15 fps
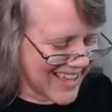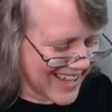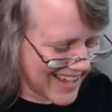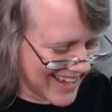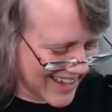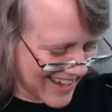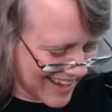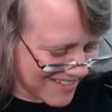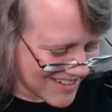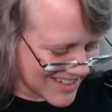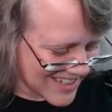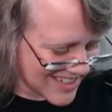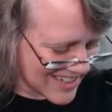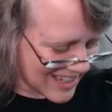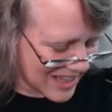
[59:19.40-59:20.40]
I was
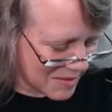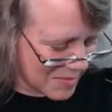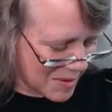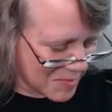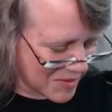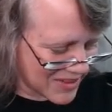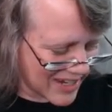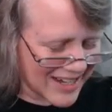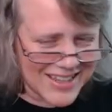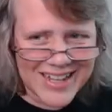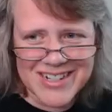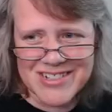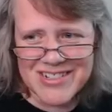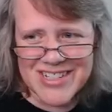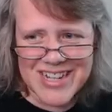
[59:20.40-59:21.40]
just telling people that I
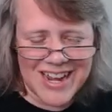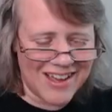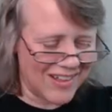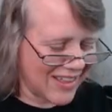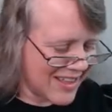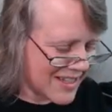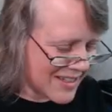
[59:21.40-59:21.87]
liked your style.